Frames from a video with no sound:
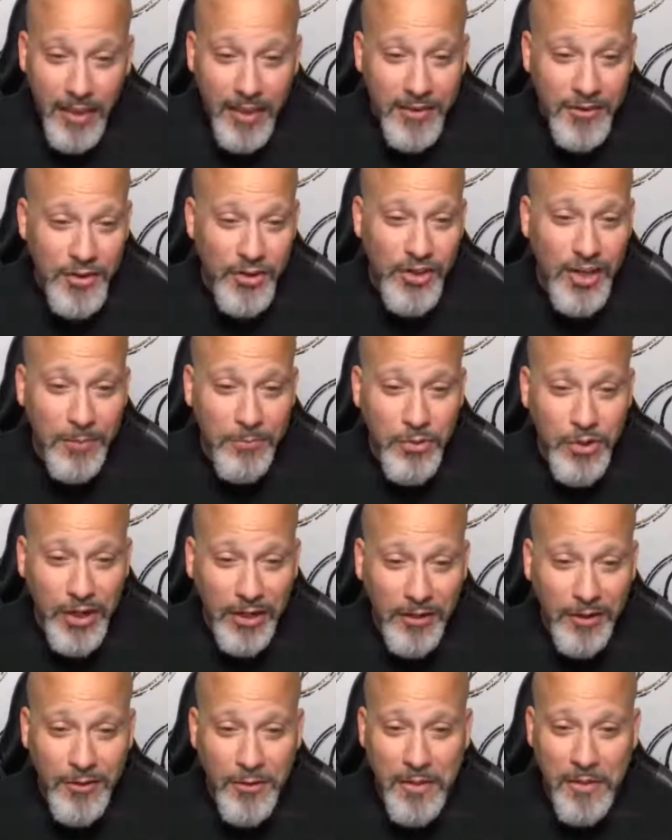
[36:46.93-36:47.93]

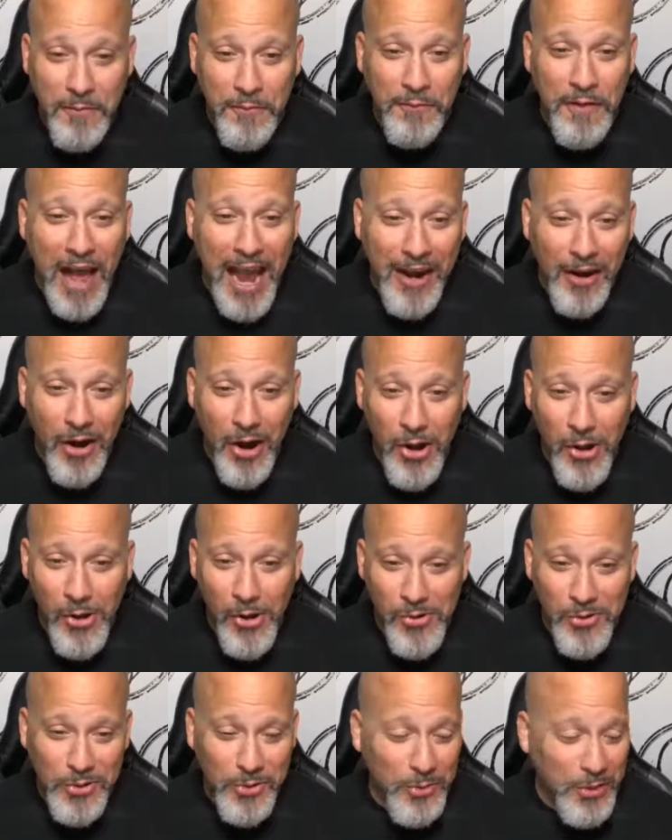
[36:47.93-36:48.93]
subject to the fire
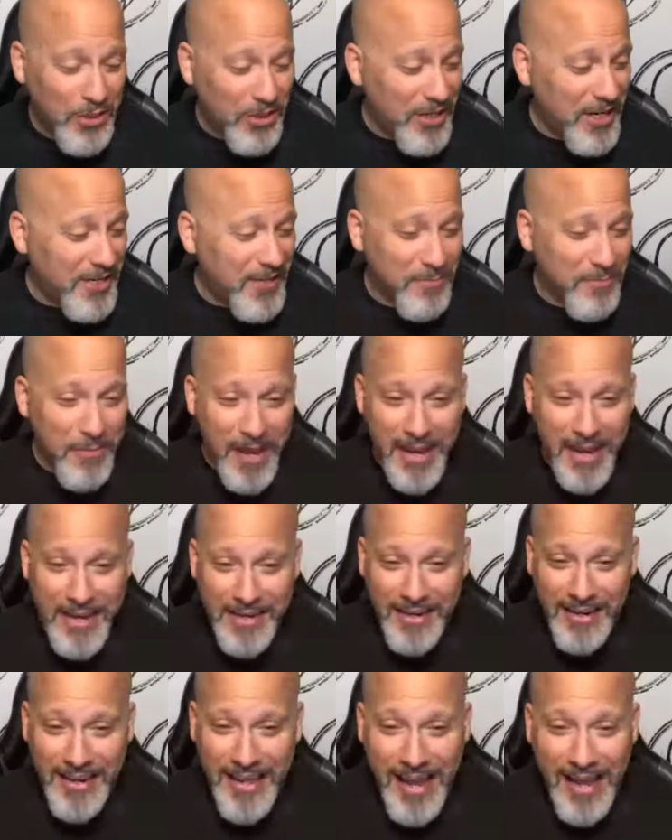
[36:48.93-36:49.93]
hose, which is
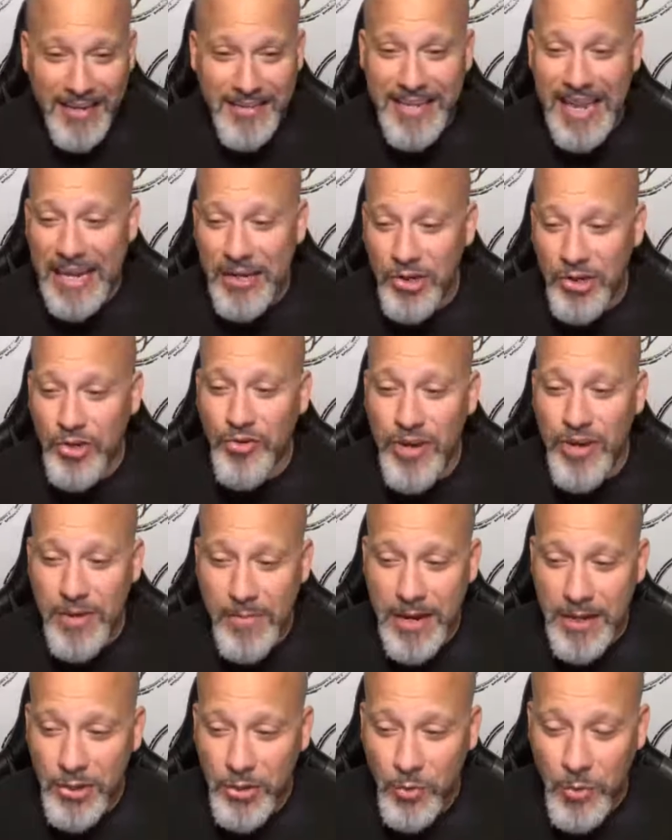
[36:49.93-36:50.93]
my content
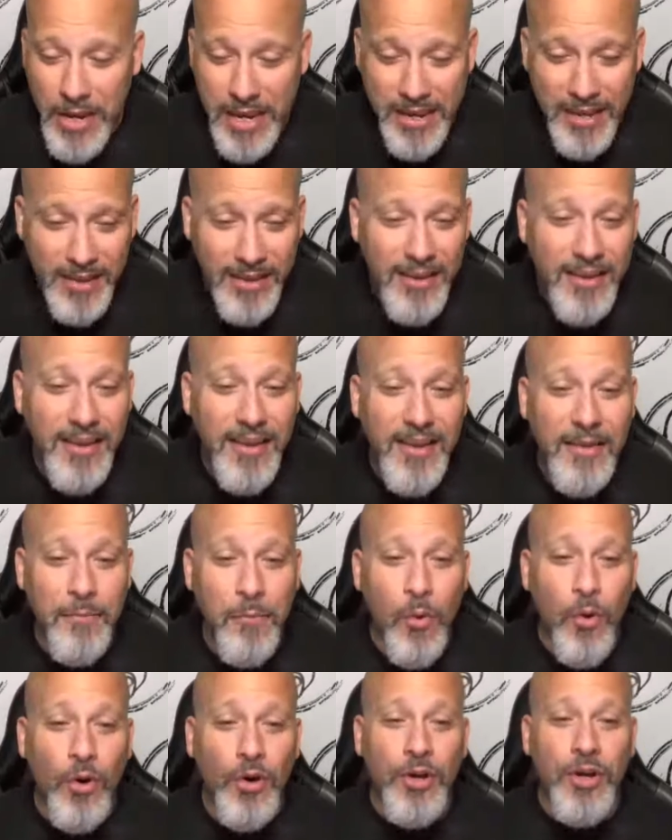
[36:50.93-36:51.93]
stream each week.
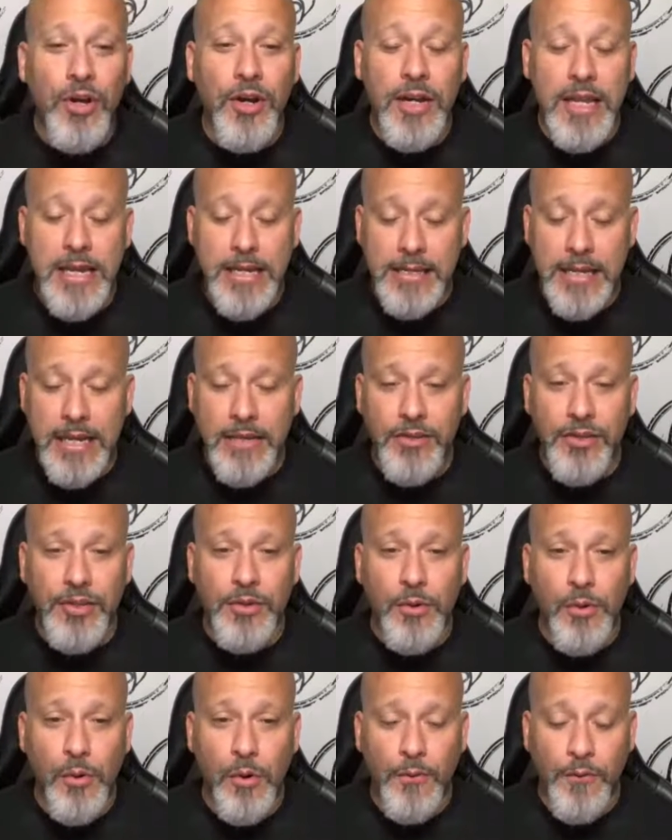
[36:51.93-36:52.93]
More goodies in
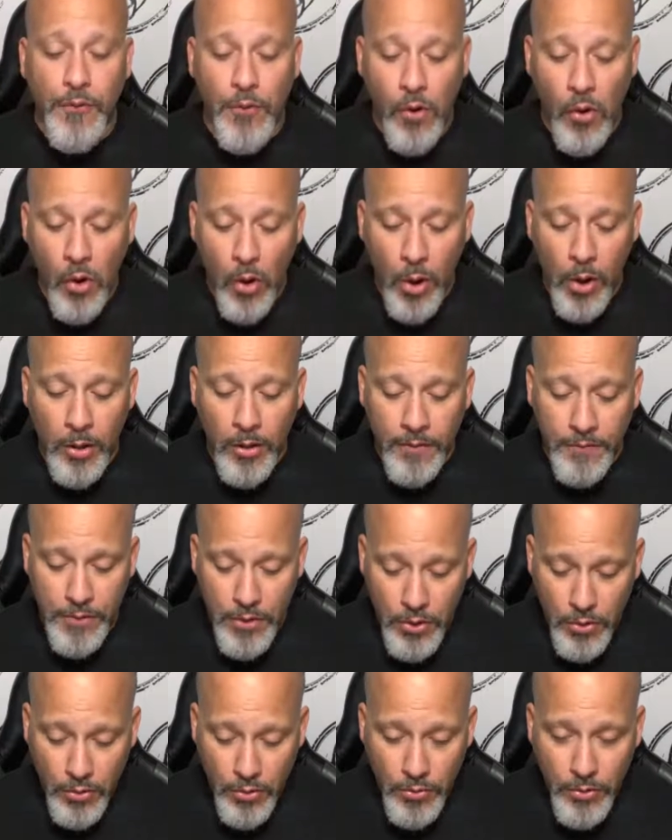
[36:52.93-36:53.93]
store for all of
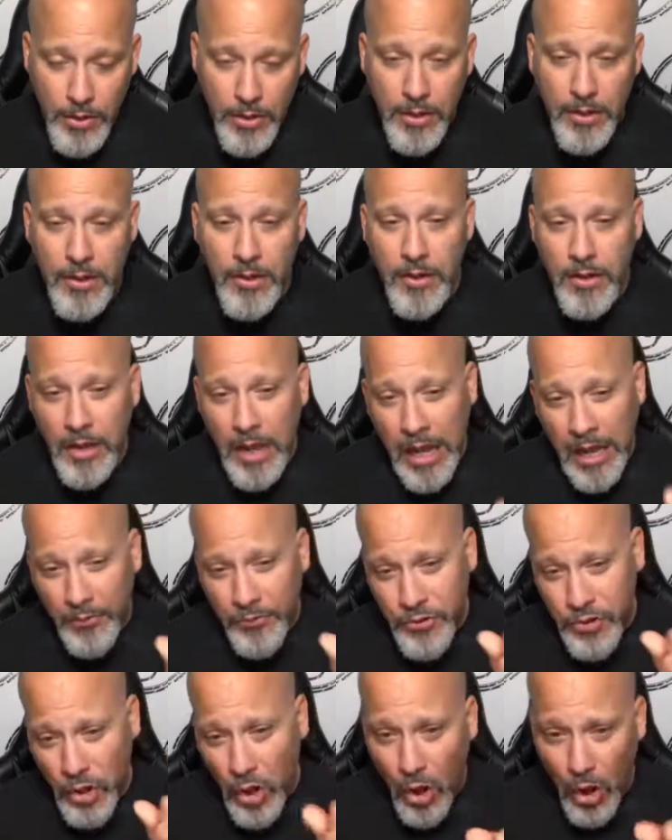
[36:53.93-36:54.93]
you. I'll
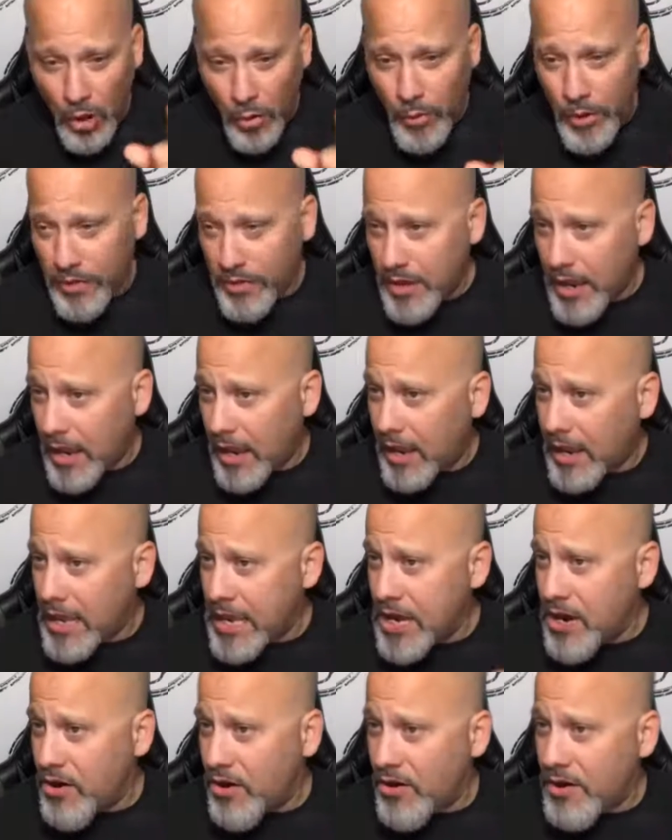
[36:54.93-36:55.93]
talk with you
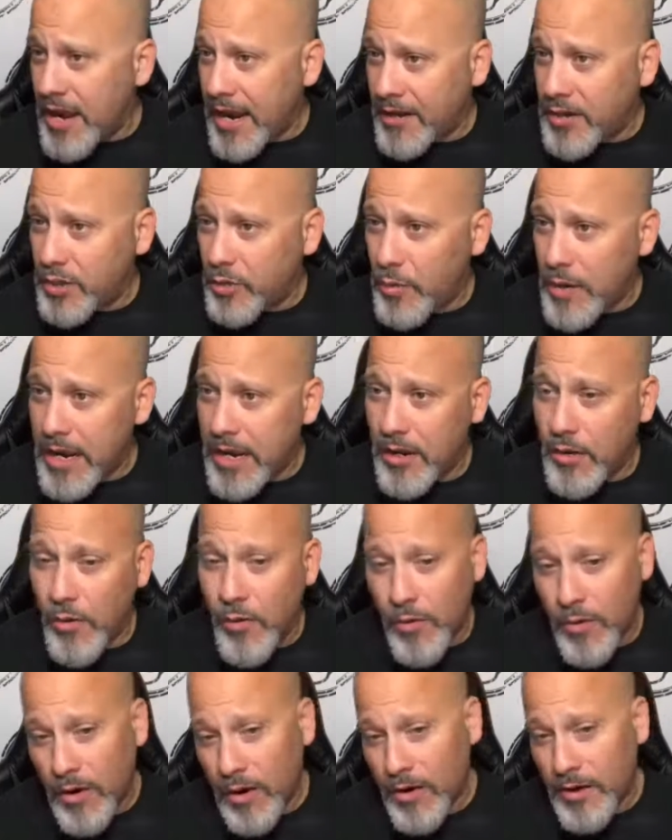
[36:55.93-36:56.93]
here next week,
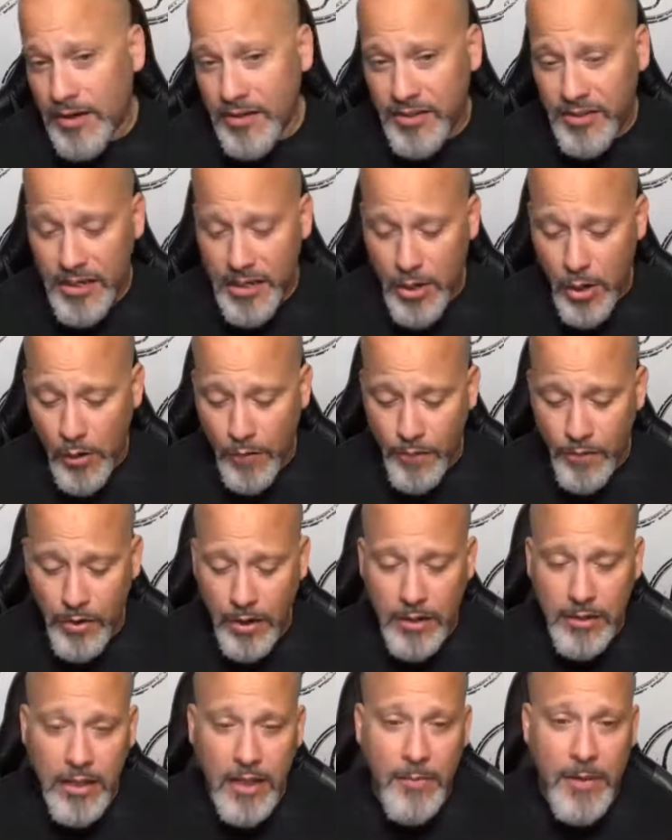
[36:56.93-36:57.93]
or I'm going to see you over in
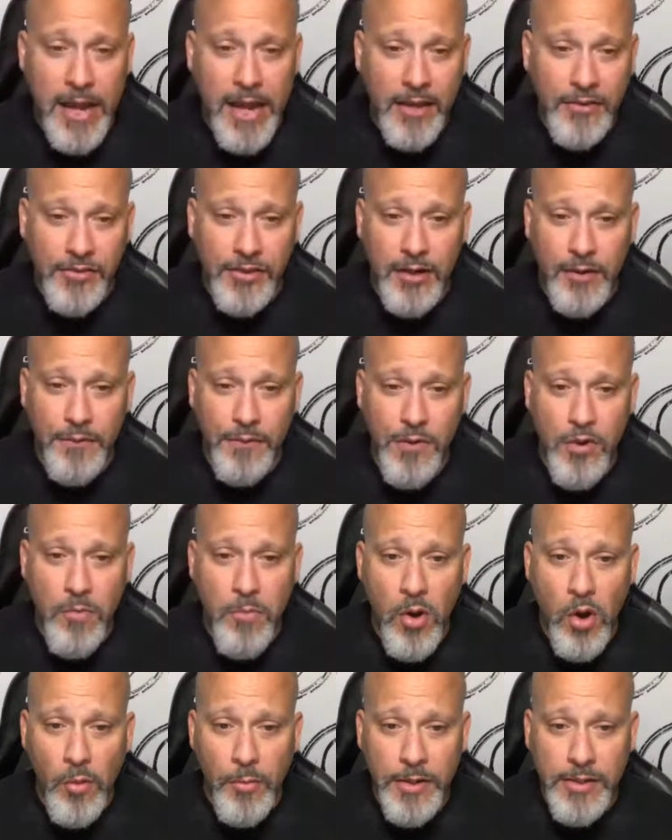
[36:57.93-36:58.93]
Clubhouse in a few
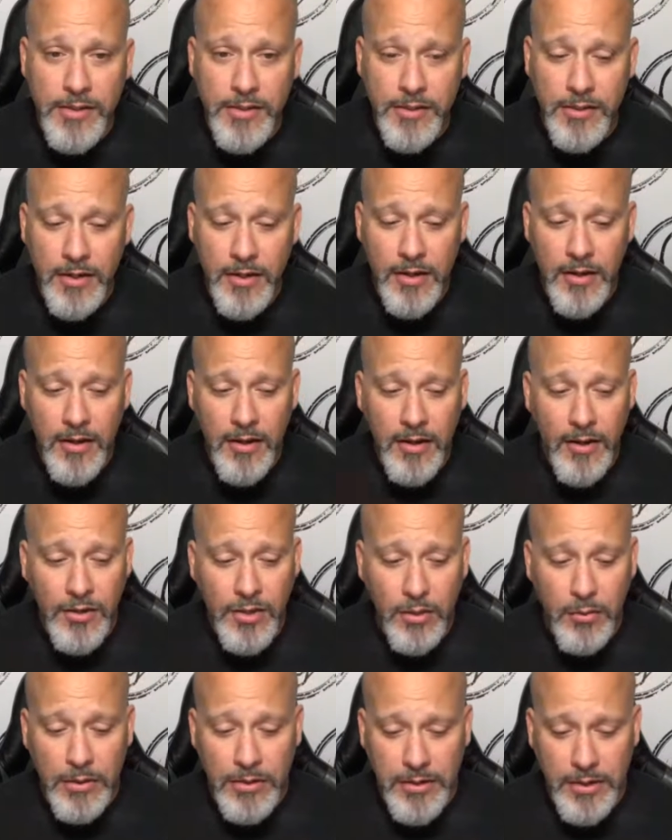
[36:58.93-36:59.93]
moments.
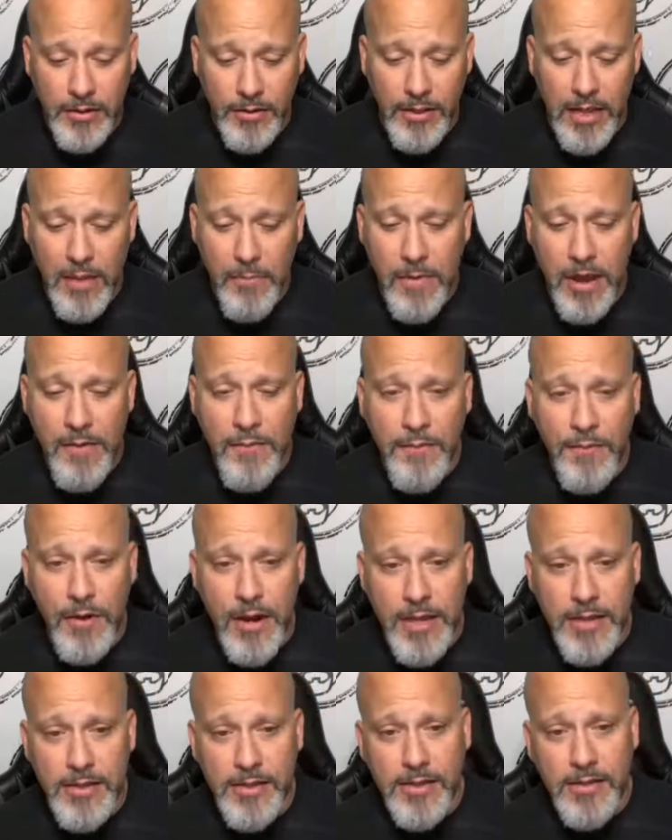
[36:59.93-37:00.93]
So until then, my
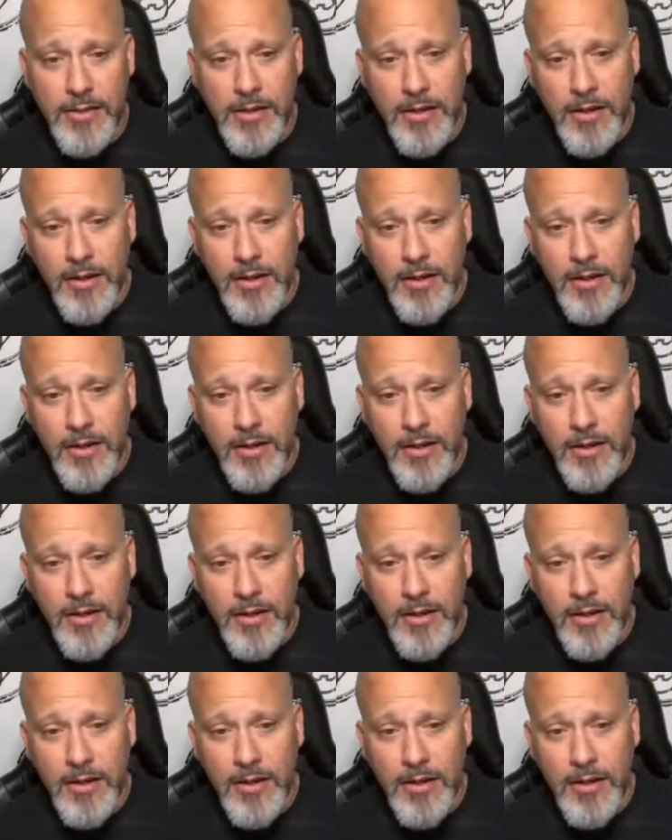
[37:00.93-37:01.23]
friends,